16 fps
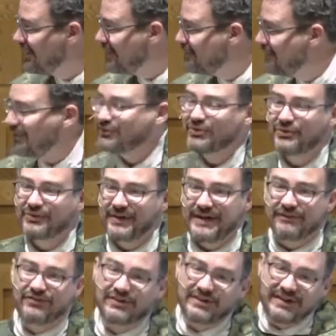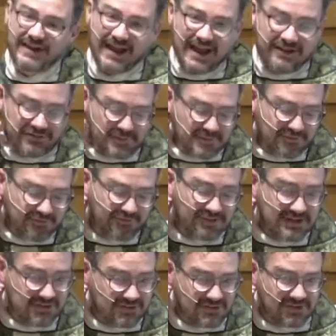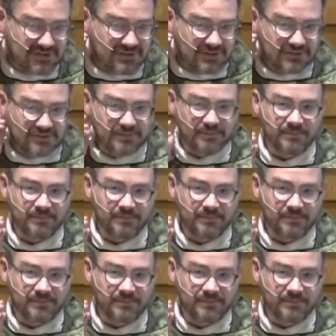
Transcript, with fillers: epistle reading for today from Ephesians